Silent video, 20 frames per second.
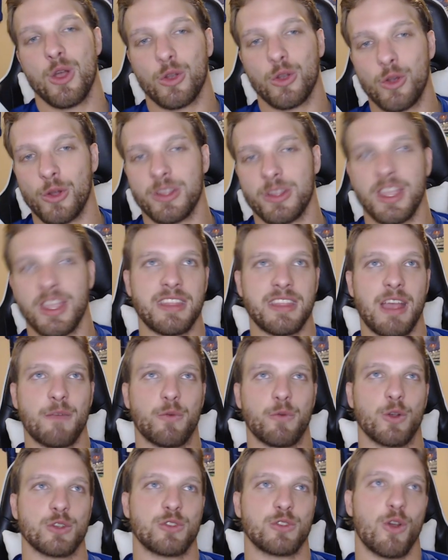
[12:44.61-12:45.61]
could get that
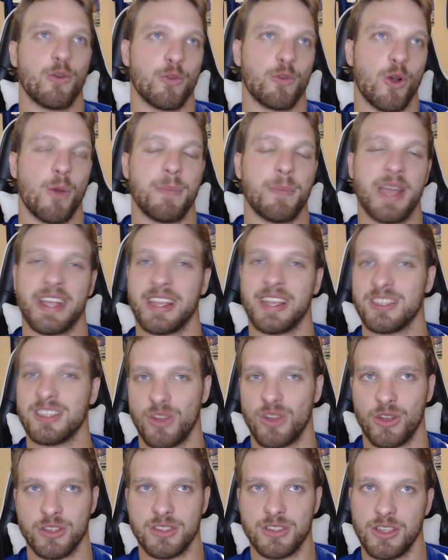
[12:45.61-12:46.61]
first overall pick as
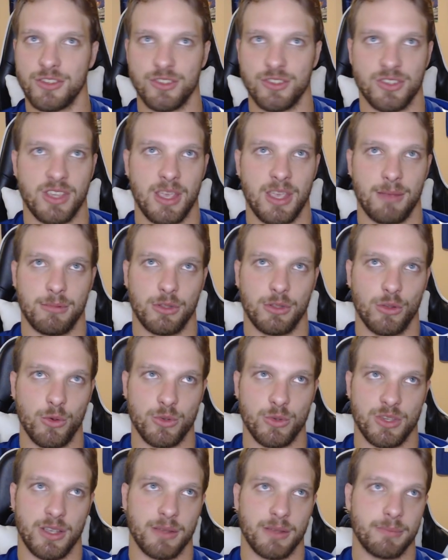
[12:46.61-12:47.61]
long as they just keep
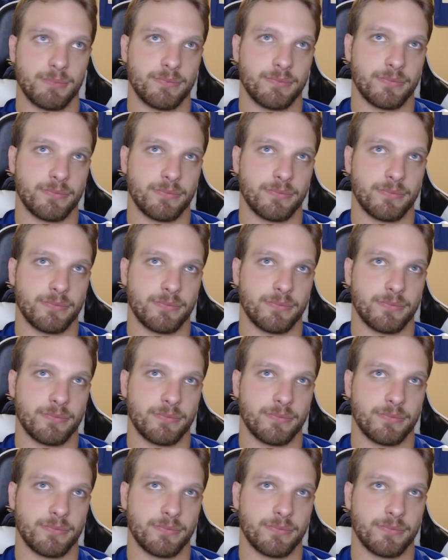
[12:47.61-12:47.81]
losing.